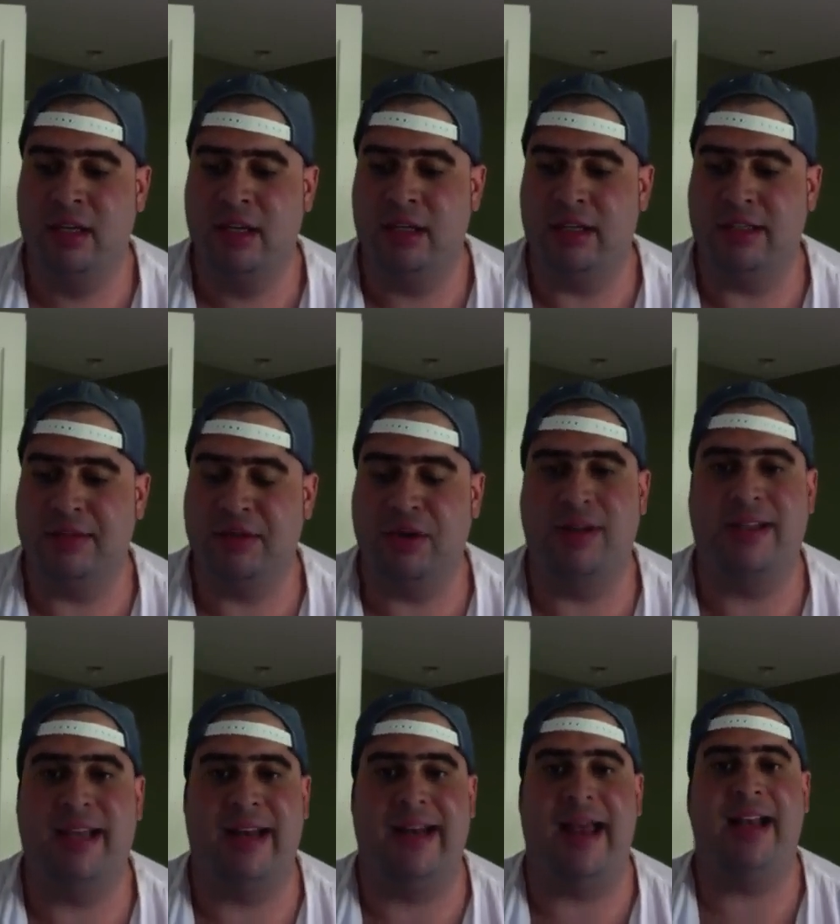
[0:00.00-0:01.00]
to some sort of
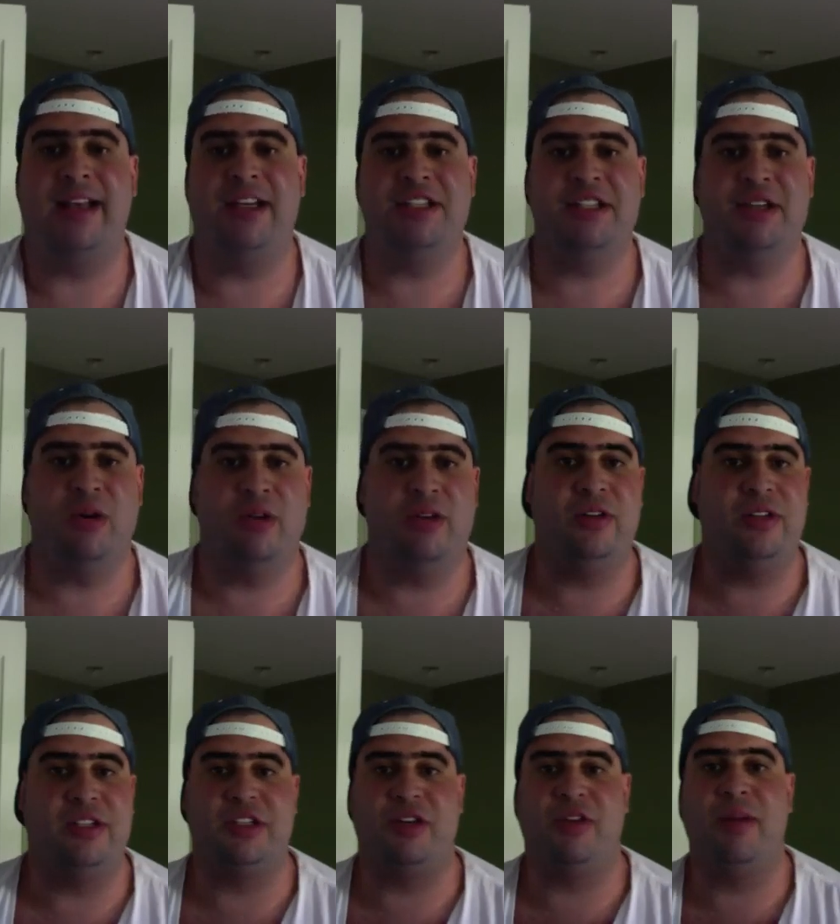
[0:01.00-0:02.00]
technology, or they're
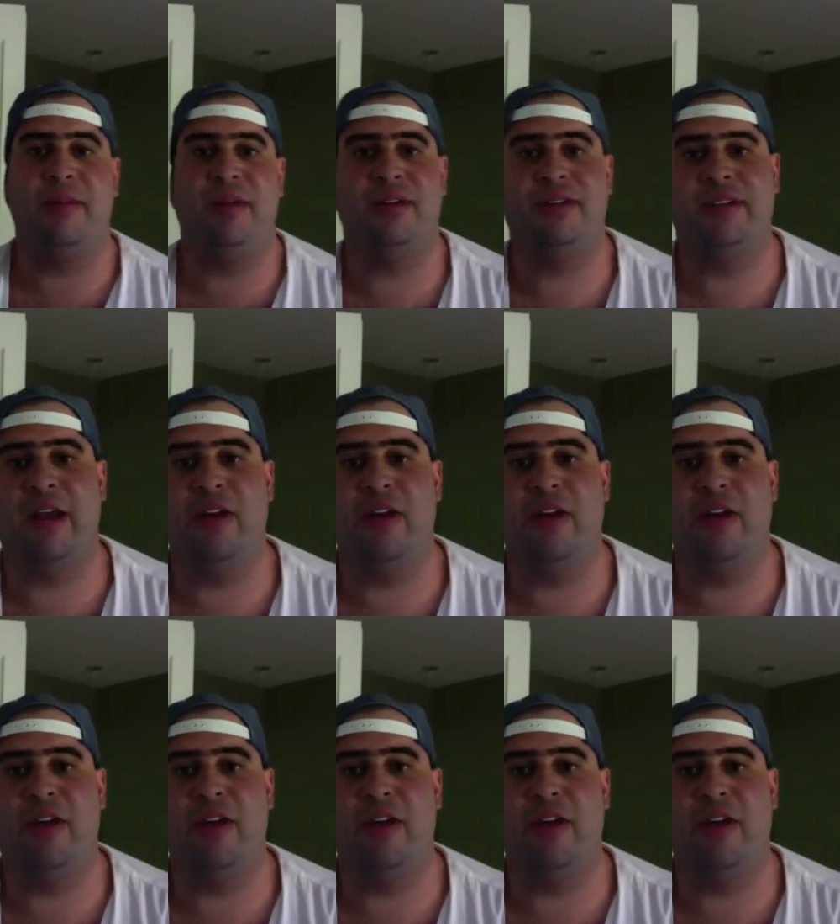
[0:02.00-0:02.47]
just criminals.